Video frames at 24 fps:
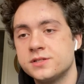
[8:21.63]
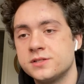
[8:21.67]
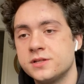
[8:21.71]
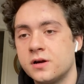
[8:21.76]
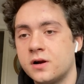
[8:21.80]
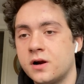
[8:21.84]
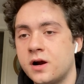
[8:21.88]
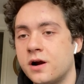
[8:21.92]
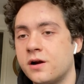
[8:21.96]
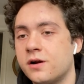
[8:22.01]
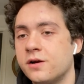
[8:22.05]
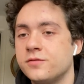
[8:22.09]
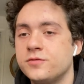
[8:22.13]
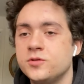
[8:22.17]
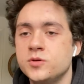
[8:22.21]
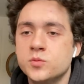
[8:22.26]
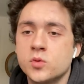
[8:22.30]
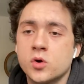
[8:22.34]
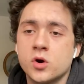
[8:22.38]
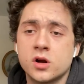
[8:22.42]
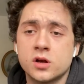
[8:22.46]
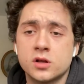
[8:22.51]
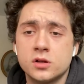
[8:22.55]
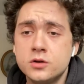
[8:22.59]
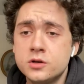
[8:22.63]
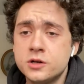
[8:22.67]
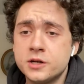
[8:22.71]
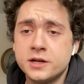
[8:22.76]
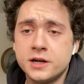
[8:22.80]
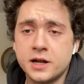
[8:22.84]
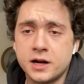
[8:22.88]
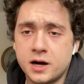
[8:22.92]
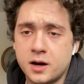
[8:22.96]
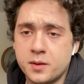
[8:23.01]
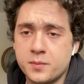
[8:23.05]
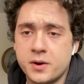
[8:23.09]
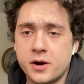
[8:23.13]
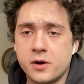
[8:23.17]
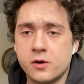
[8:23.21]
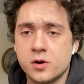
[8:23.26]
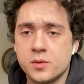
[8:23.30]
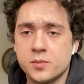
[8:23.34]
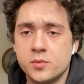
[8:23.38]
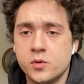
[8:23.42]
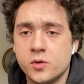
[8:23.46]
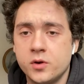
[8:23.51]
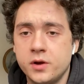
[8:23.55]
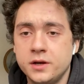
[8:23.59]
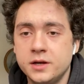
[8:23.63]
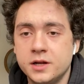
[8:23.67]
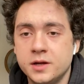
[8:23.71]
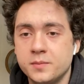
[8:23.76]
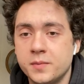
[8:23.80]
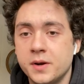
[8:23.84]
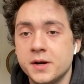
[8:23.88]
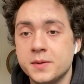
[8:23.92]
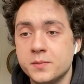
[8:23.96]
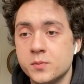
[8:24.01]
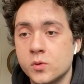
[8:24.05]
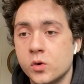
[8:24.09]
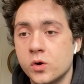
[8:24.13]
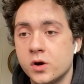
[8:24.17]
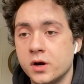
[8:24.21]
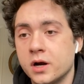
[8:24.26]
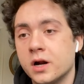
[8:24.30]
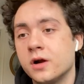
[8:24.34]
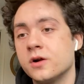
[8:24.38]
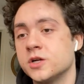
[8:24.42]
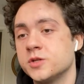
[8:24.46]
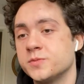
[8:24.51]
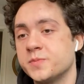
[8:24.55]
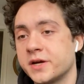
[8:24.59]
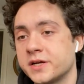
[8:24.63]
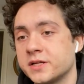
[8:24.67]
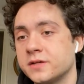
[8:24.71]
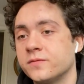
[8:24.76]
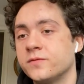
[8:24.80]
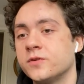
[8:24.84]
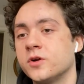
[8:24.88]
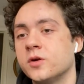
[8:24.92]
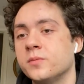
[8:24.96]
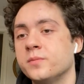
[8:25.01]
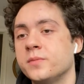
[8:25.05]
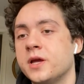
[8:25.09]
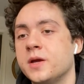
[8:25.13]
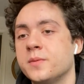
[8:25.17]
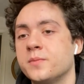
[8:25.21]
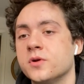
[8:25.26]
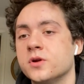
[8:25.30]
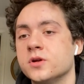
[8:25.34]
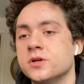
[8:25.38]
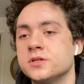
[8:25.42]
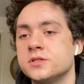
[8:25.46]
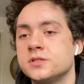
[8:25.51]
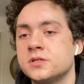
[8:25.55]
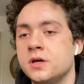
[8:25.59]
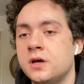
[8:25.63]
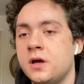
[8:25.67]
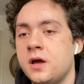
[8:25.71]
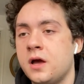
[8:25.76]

there are a few more included in our PowerPoint and many more in our respective term papers.